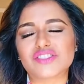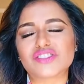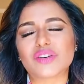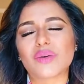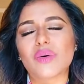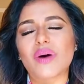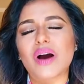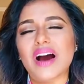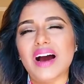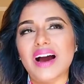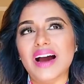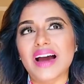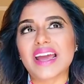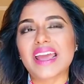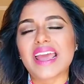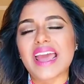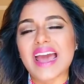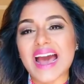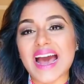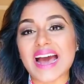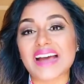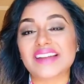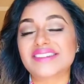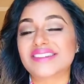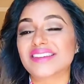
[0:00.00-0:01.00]
So I
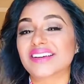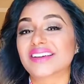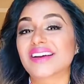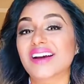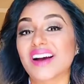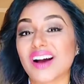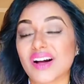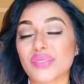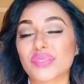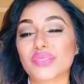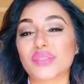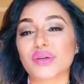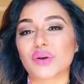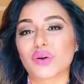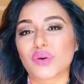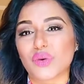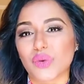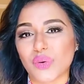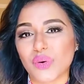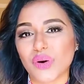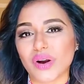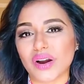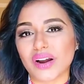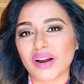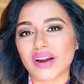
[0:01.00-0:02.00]
had to cut the
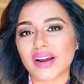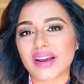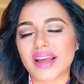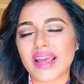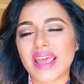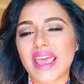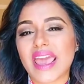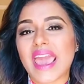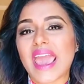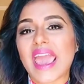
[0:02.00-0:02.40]
cord,